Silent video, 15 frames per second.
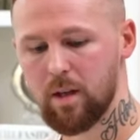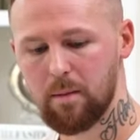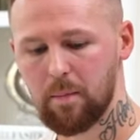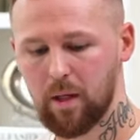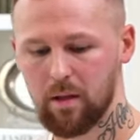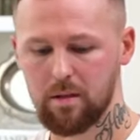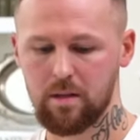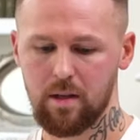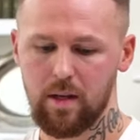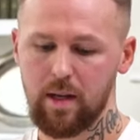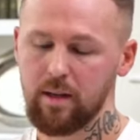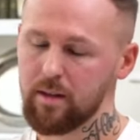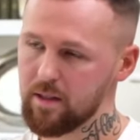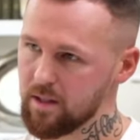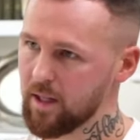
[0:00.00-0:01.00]
Because
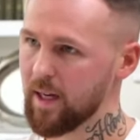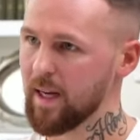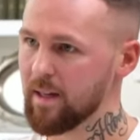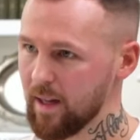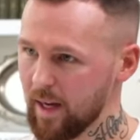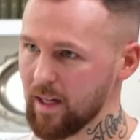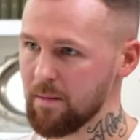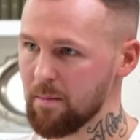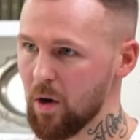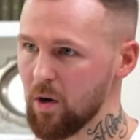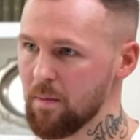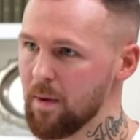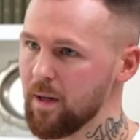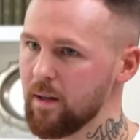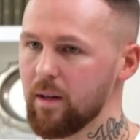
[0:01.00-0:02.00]
this could end at any moment.